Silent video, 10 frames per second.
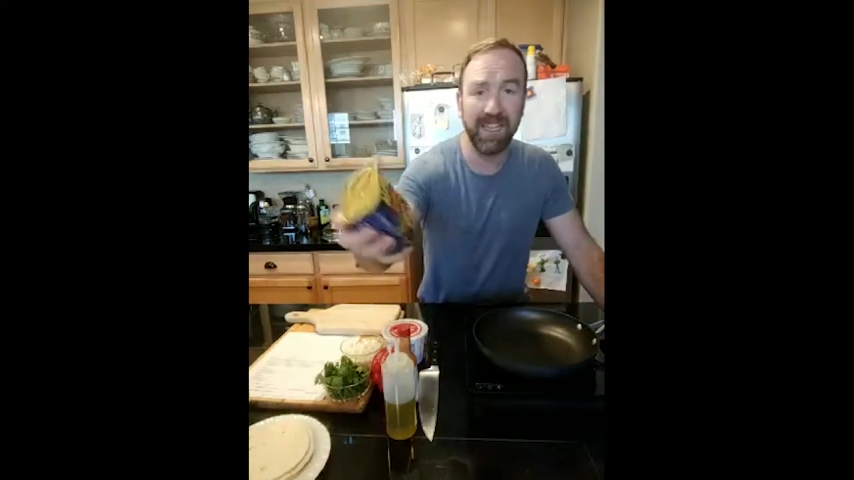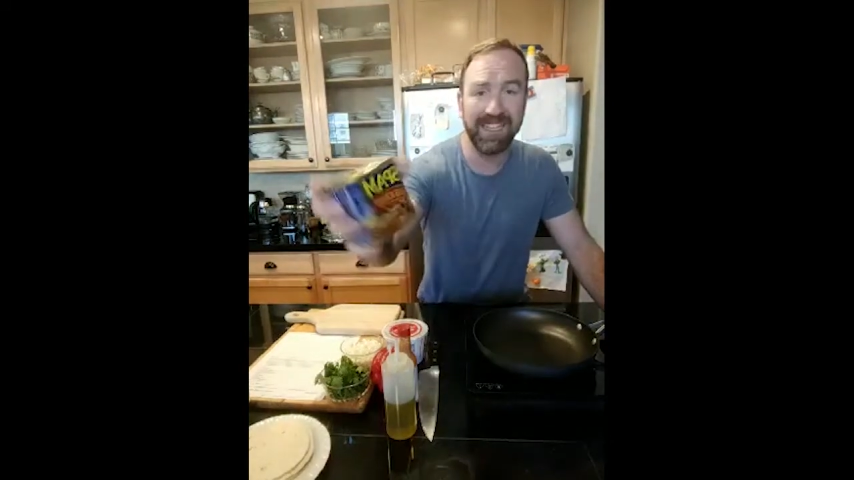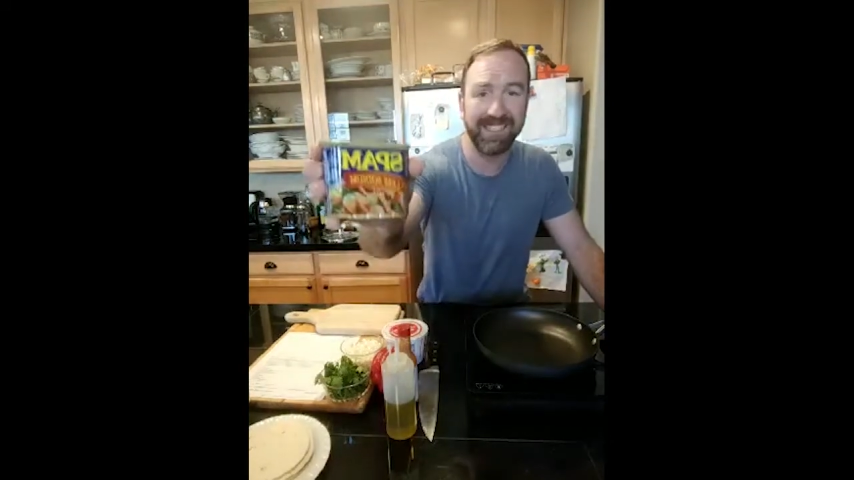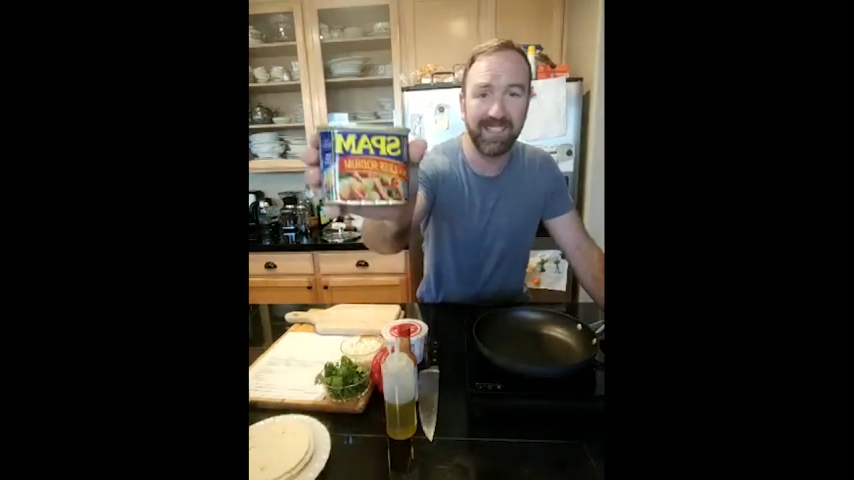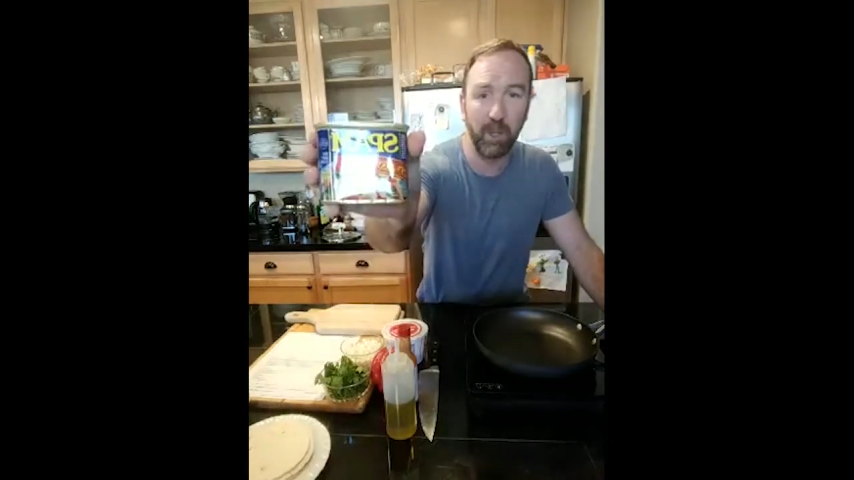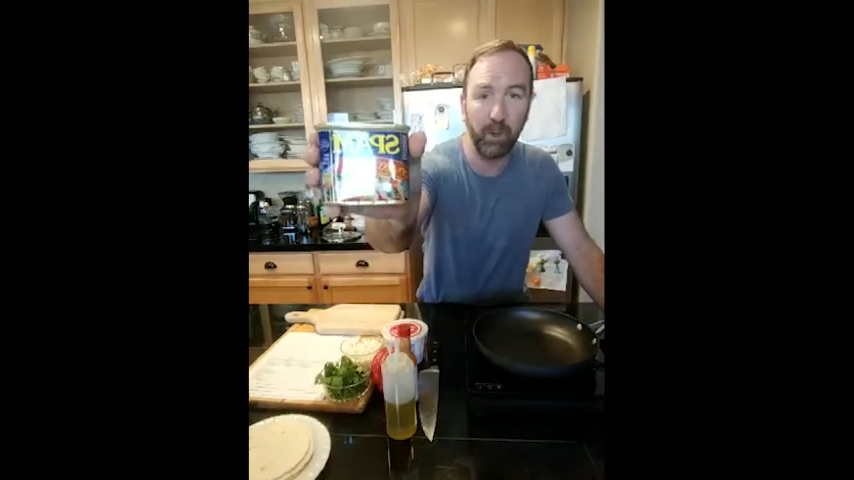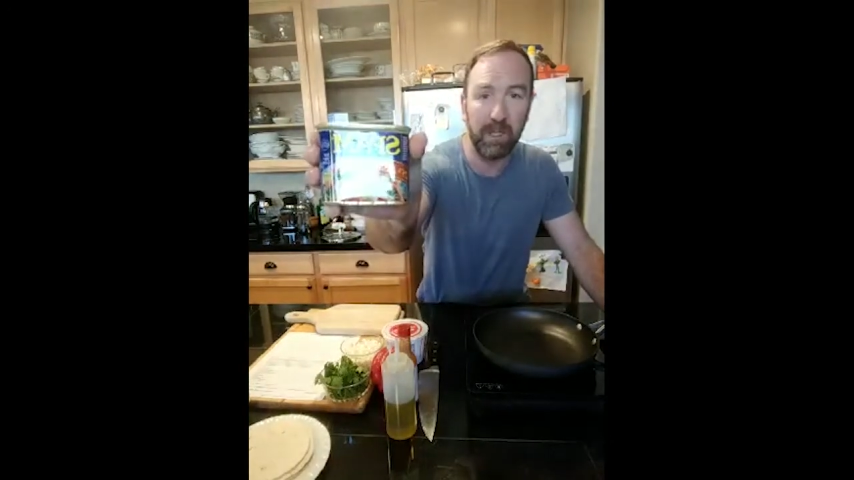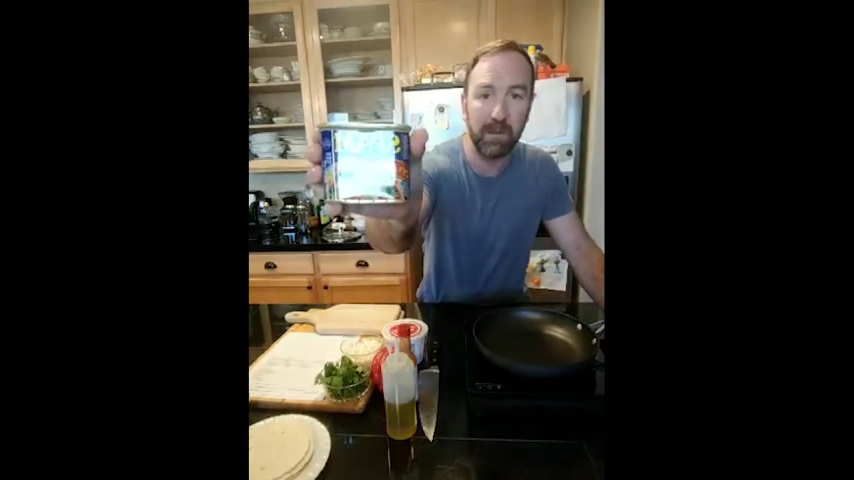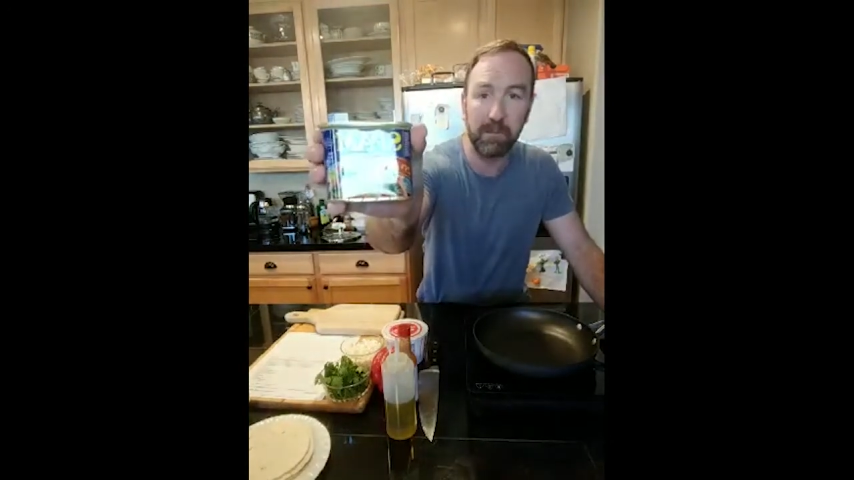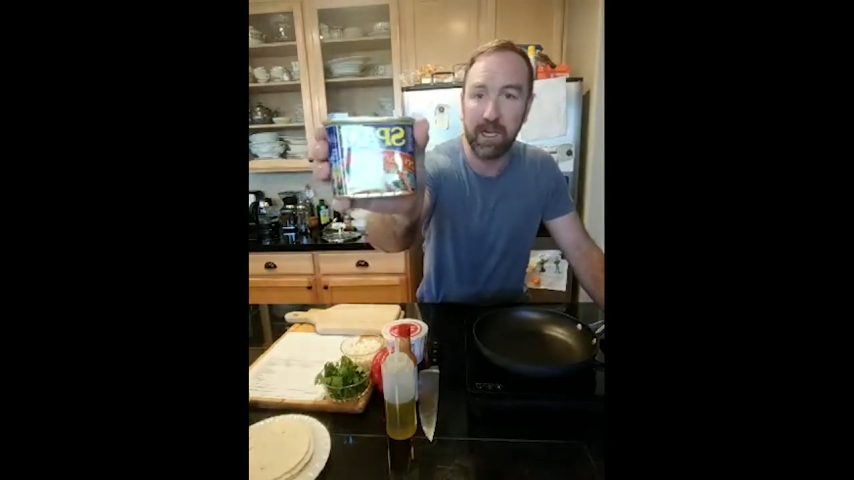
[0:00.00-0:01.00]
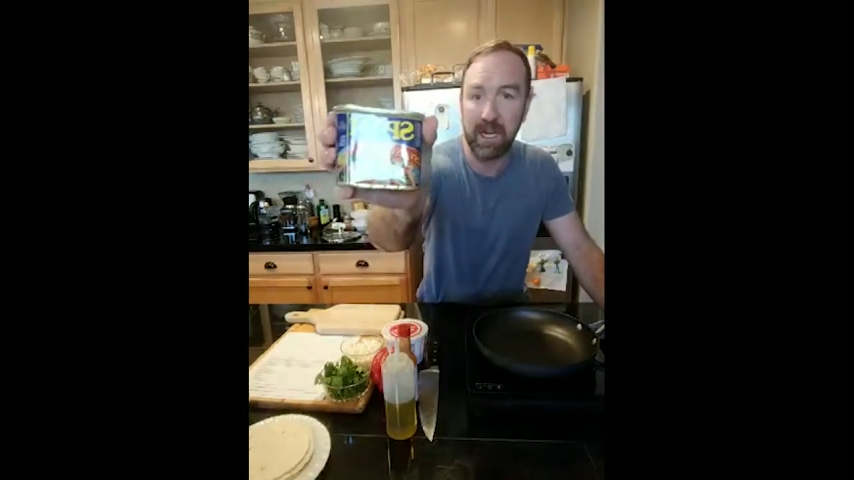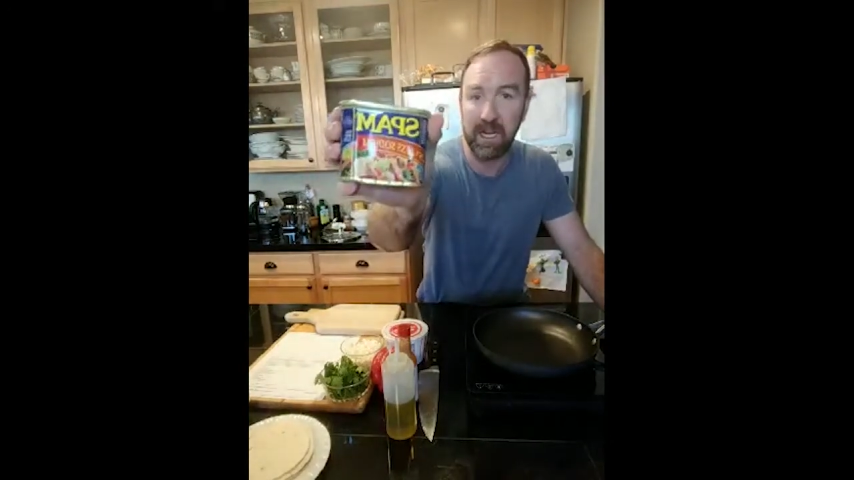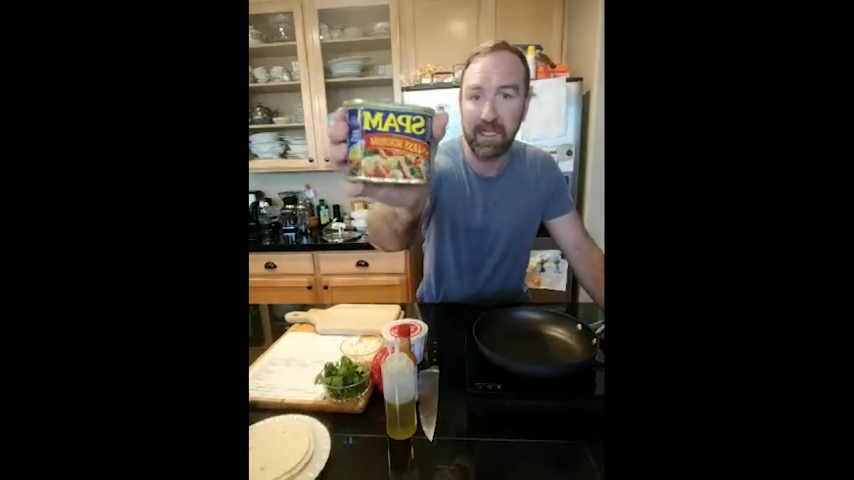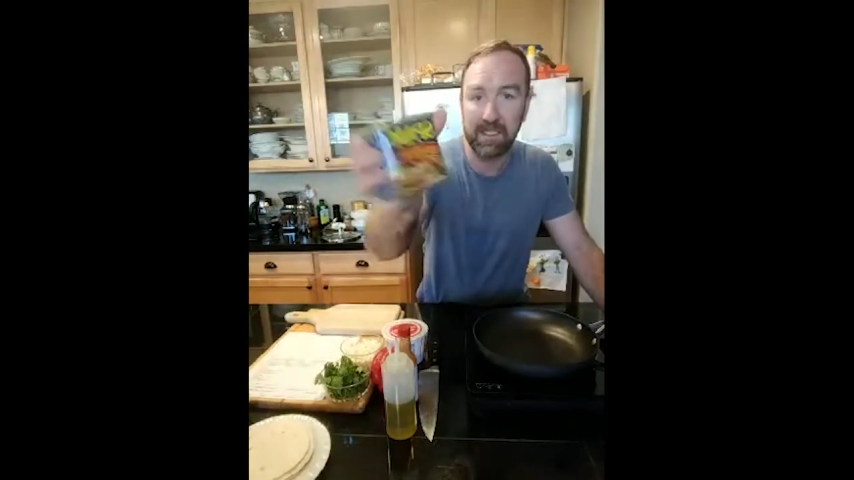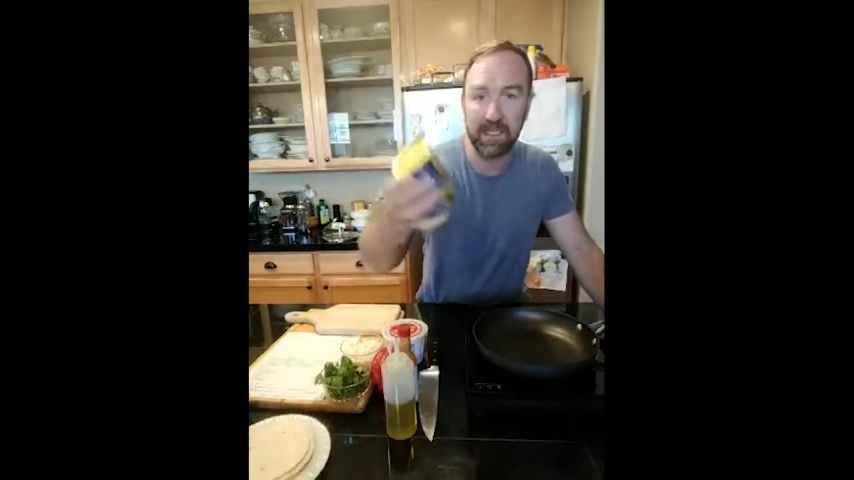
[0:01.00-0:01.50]
less sodium
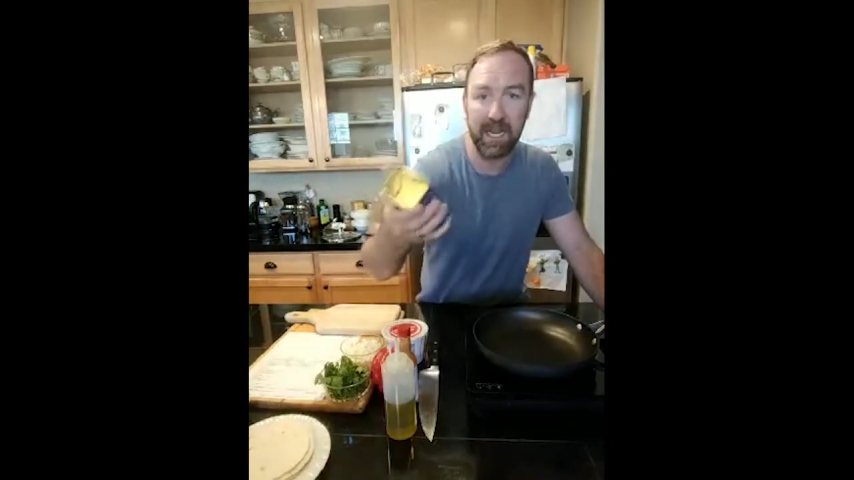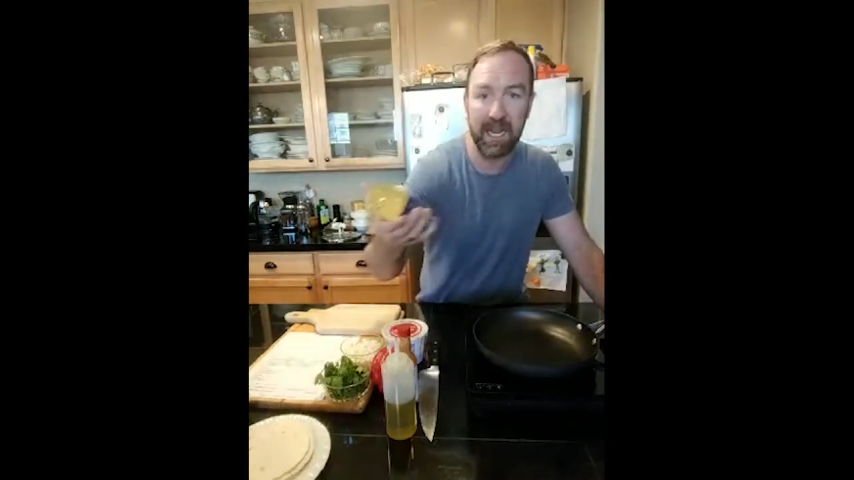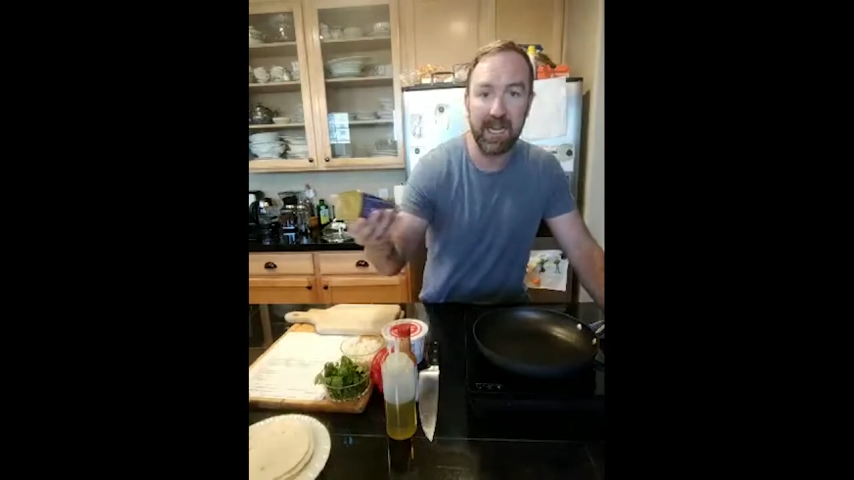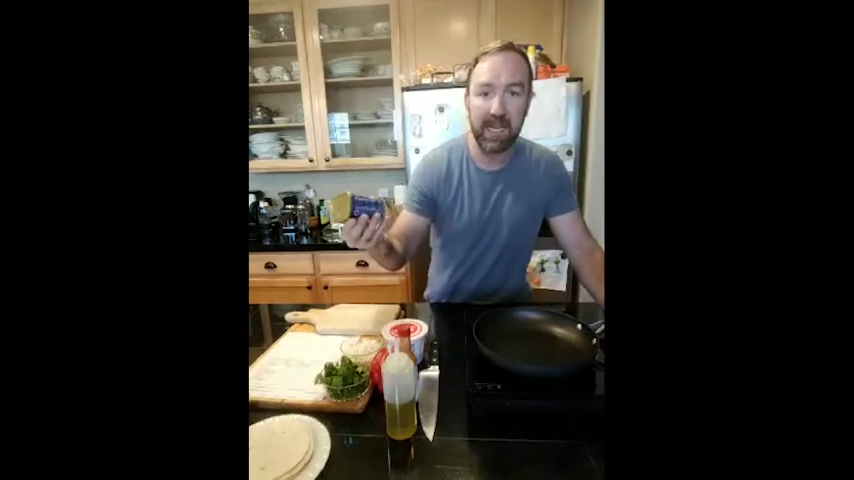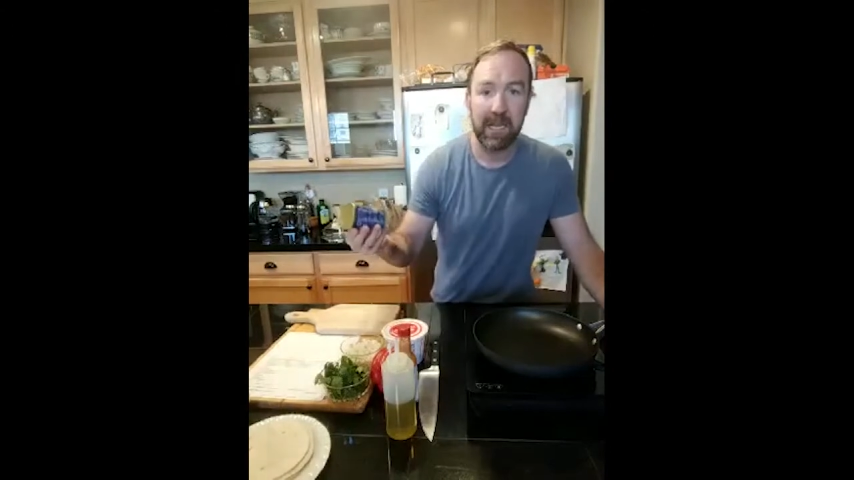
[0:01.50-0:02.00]
kind today.